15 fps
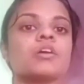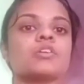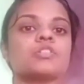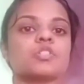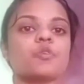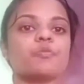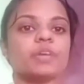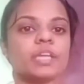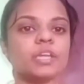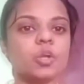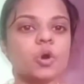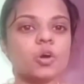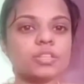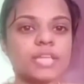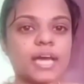So we
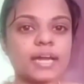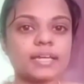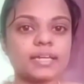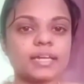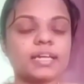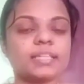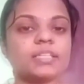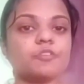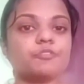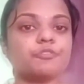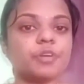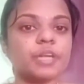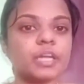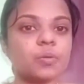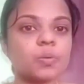know that the
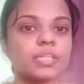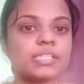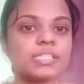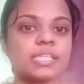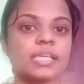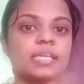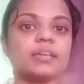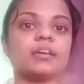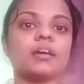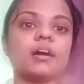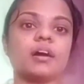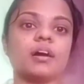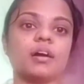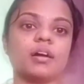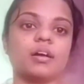frequency
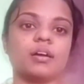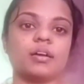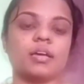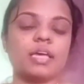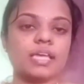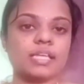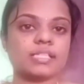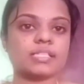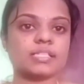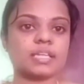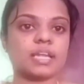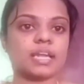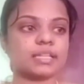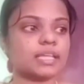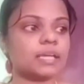
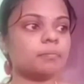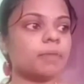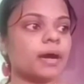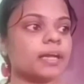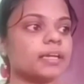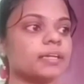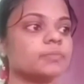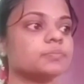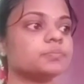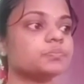is nothing but